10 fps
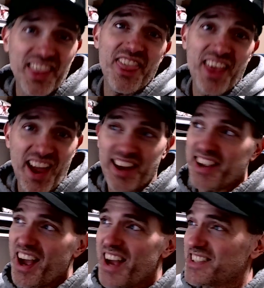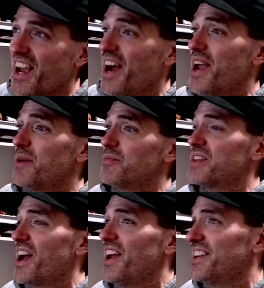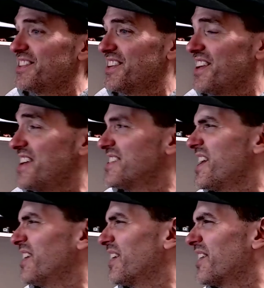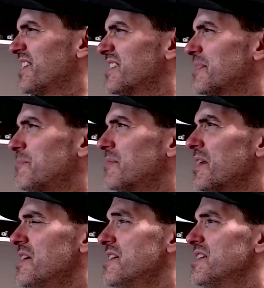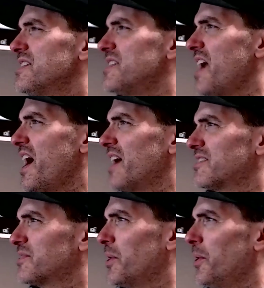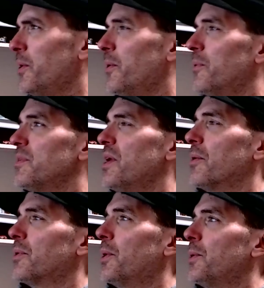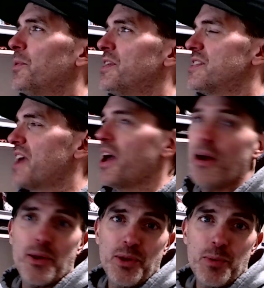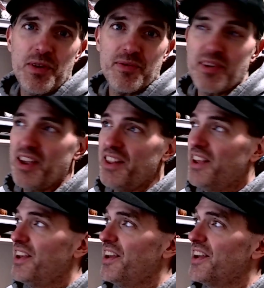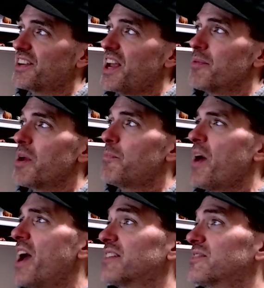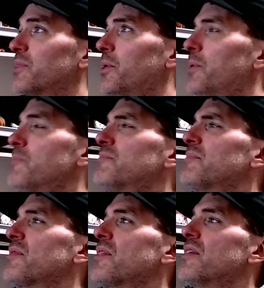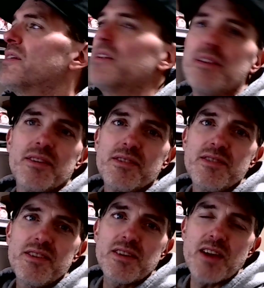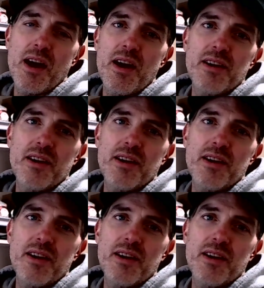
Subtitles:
that. Guys, I am dying today. Isn't that hilarious? yeah, so, gold went down a little bit and then it came right back. So, yeah,